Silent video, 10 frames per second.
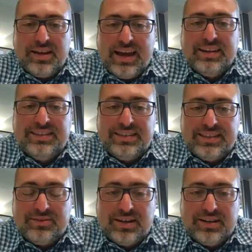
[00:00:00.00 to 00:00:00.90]

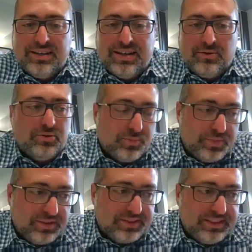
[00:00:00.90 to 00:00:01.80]
entity rather than
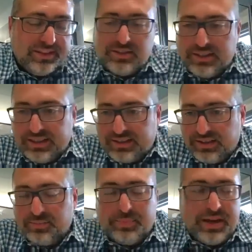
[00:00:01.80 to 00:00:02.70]
hospitals here, clinics
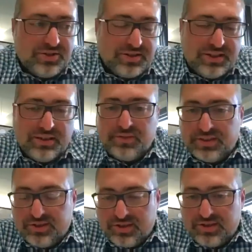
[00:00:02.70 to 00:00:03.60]
here, patients here,
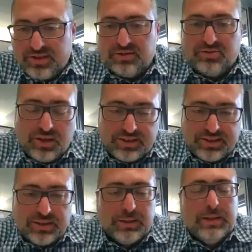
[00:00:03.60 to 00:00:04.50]
physicians here, drugs
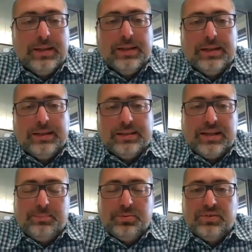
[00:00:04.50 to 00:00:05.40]
here,
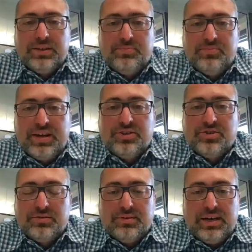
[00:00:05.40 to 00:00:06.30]
type of a
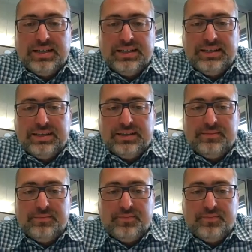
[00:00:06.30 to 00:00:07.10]
venture. I